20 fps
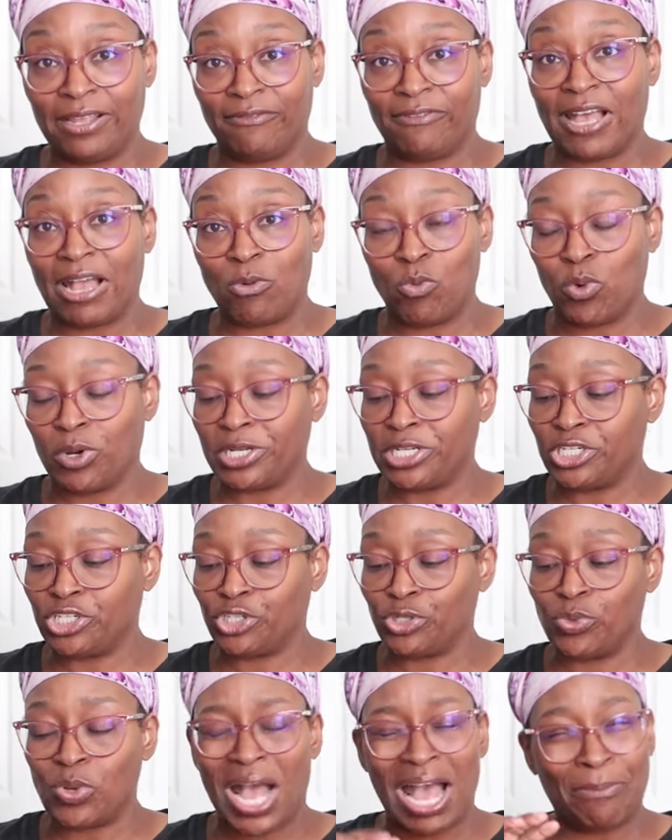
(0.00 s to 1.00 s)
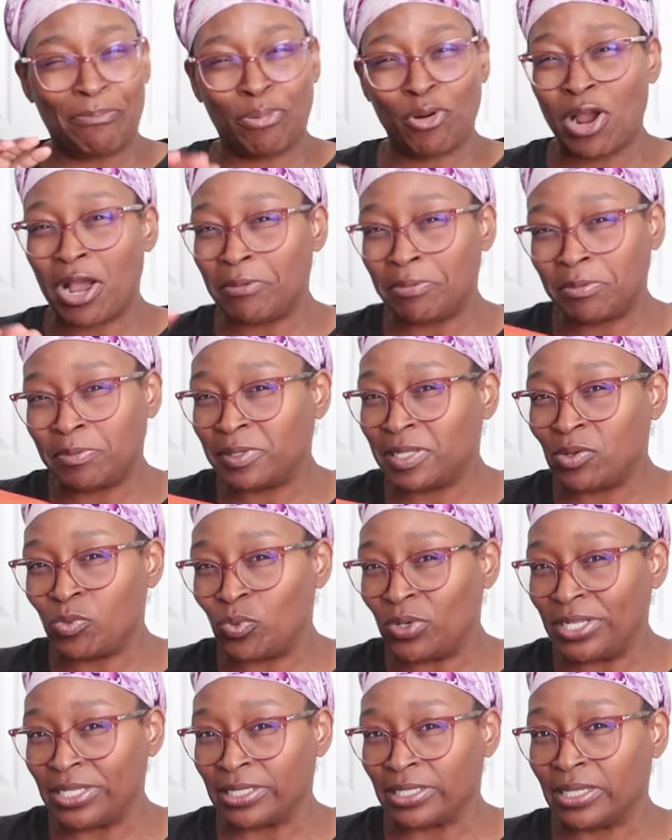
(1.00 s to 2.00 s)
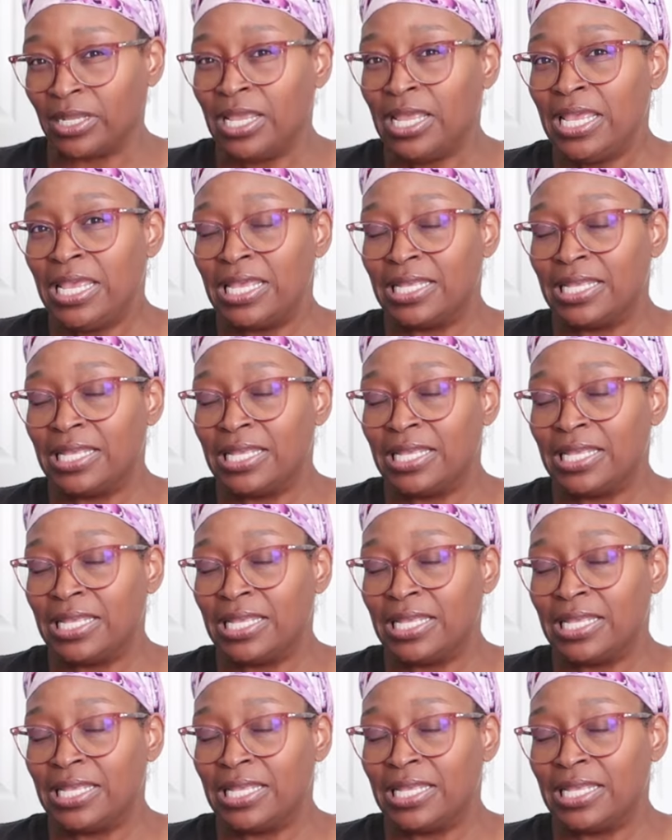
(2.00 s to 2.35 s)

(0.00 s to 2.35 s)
if I wanted to. I probably wouldn't.